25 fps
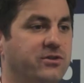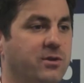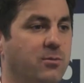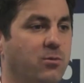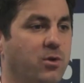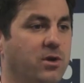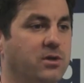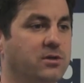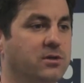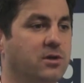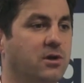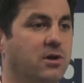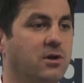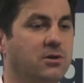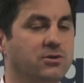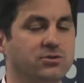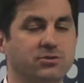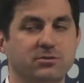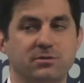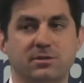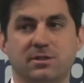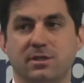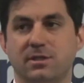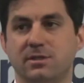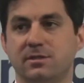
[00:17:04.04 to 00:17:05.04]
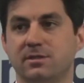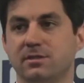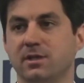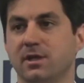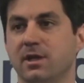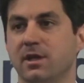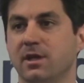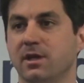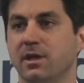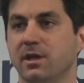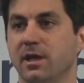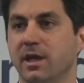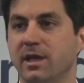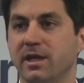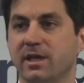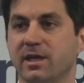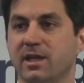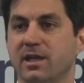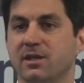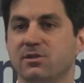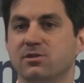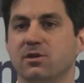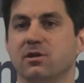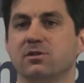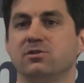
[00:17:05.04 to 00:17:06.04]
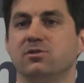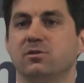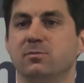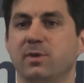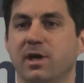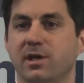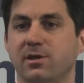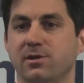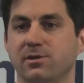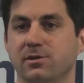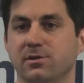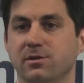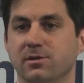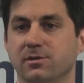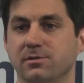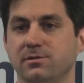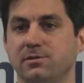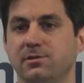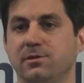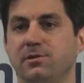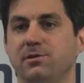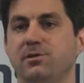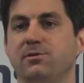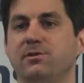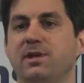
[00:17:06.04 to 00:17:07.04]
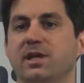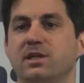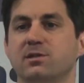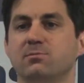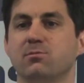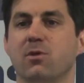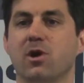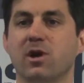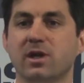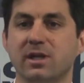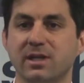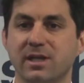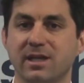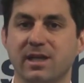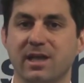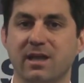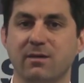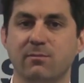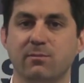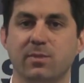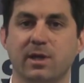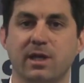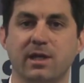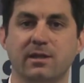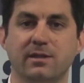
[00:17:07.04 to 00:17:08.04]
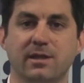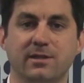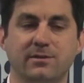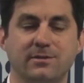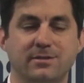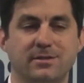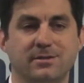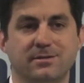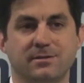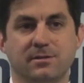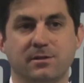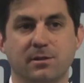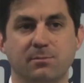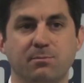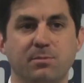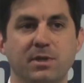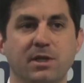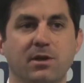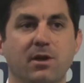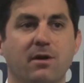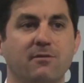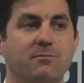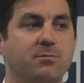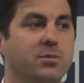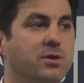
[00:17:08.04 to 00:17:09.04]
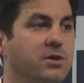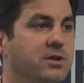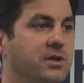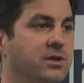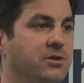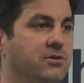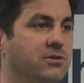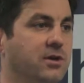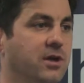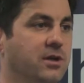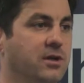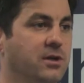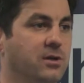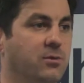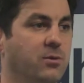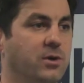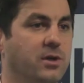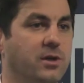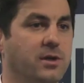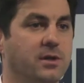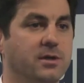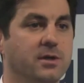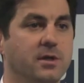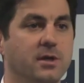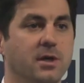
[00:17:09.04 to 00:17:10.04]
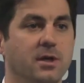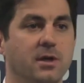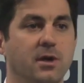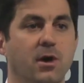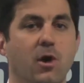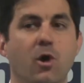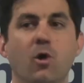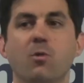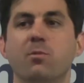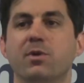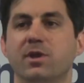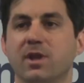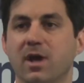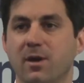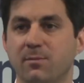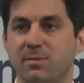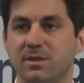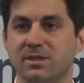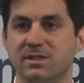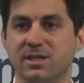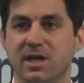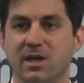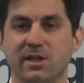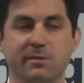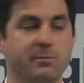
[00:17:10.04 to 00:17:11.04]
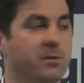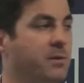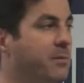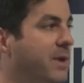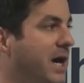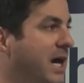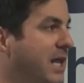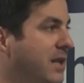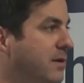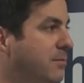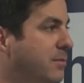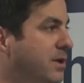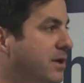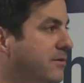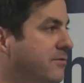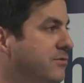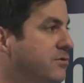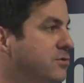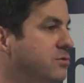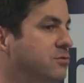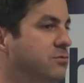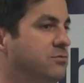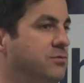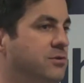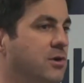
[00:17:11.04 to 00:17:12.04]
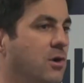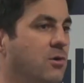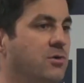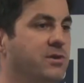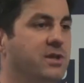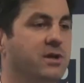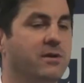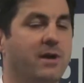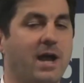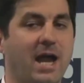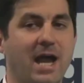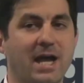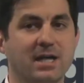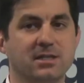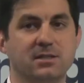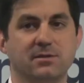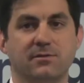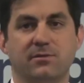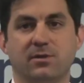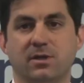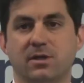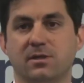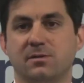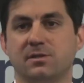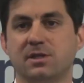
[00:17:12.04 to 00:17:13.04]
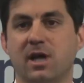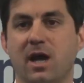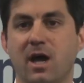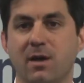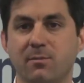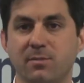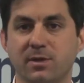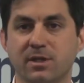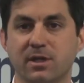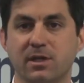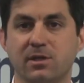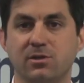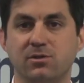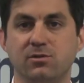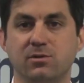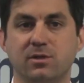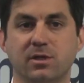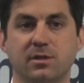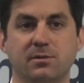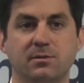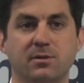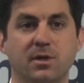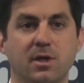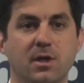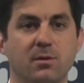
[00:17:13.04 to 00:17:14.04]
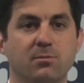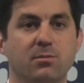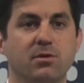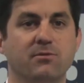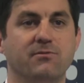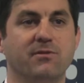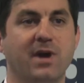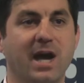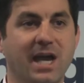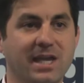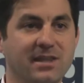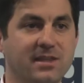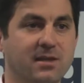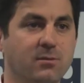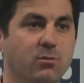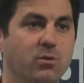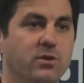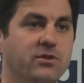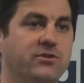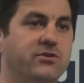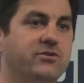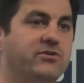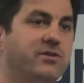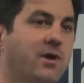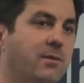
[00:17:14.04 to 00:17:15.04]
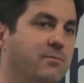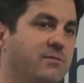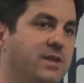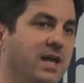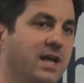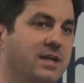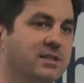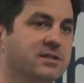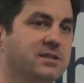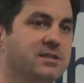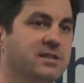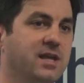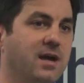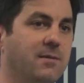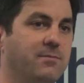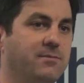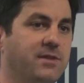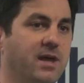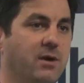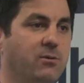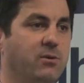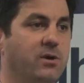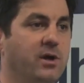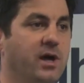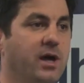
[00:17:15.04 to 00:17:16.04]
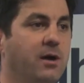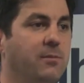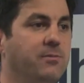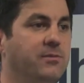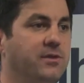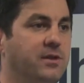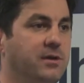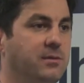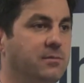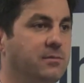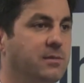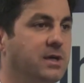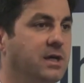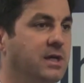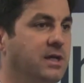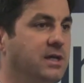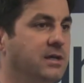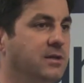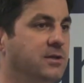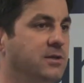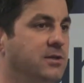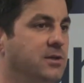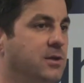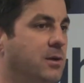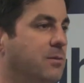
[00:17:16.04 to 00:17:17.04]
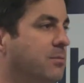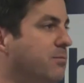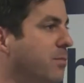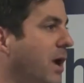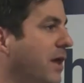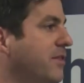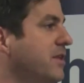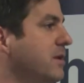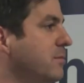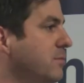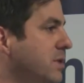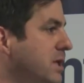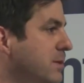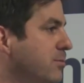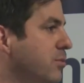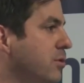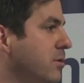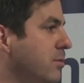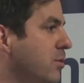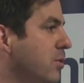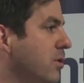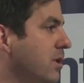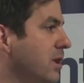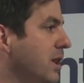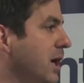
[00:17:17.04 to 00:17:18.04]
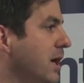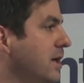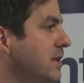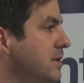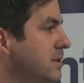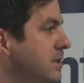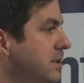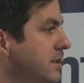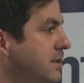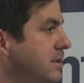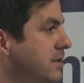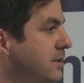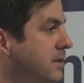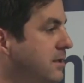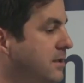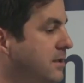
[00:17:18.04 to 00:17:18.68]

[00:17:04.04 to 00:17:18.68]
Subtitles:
someone calls you and says, hey, can I talk to you about your next marketing campaign? That's a bit off-putting. You're not going to want to open up and tell them about it. But if you know they're active on a topic and you can provide them with some next step that will help them, I think people are more likely.